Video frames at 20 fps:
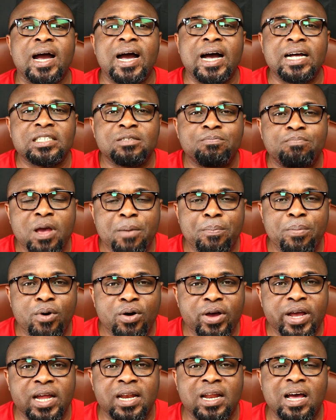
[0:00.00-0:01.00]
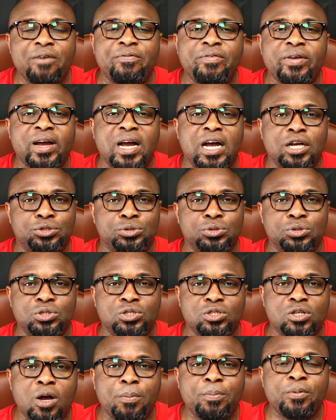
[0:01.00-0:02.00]
And people in Africa should
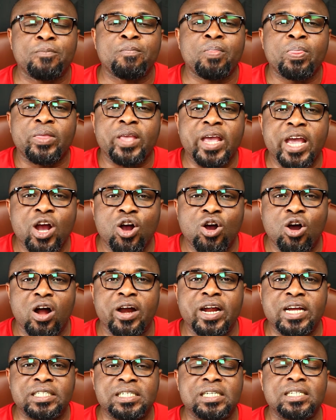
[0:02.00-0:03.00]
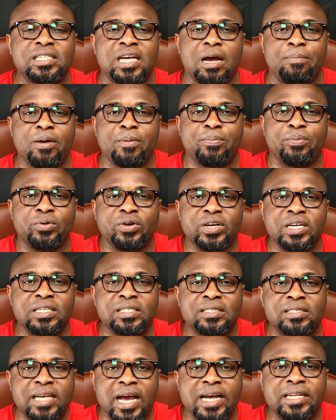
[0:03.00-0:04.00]
stop encouraging their people,
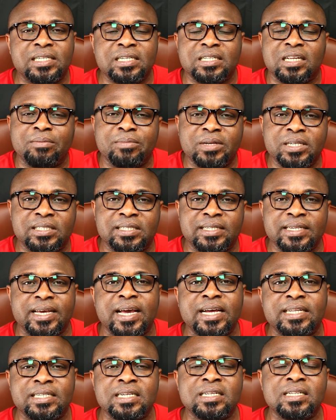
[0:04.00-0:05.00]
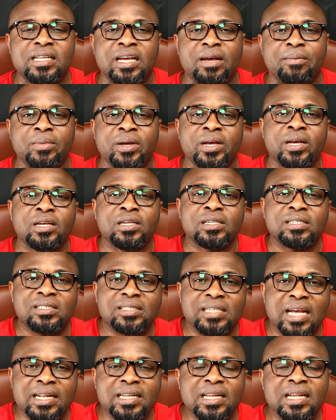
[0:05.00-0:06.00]
inciting them, instigating them,
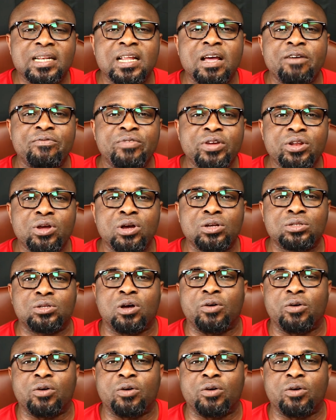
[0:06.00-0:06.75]
sending them videos